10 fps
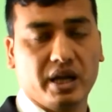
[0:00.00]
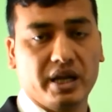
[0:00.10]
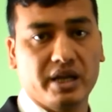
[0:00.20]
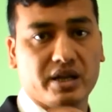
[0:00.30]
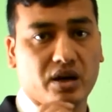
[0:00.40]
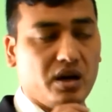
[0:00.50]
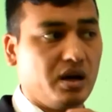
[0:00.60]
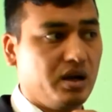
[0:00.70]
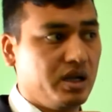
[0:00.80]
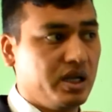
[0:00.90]
It
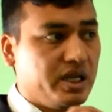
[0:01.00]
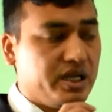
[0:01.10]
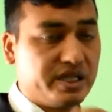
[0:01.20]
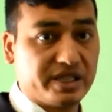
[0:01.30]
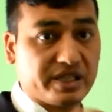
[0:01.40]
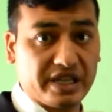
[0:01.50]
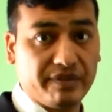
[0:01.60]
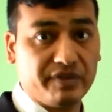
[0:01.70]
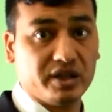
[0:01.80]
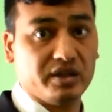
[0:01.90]
is a
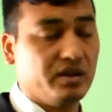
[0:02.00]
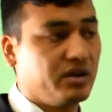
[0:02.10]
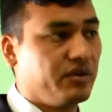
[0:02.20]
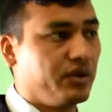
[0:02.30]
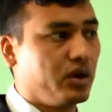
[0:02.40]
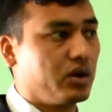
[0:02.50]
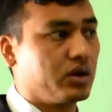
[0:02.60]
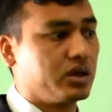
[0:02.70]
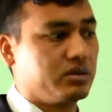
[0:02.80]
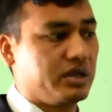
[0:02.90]
safety
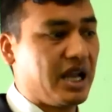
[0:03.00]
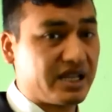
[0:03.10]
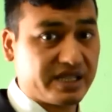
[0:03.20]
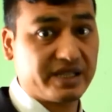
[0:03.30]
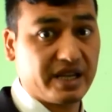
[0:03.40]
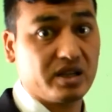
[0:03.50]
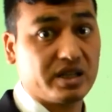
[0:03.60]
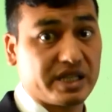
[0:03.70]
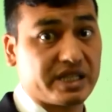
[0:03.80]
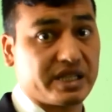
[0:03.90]
for accidental
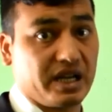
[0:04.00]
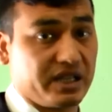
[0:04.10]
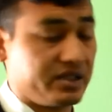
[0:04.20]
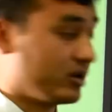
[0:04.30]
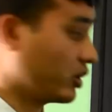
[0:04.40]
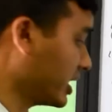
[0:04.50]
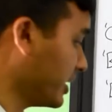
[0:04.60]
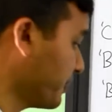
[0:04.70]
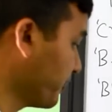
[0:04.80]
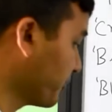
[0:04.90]
discharge. Okay.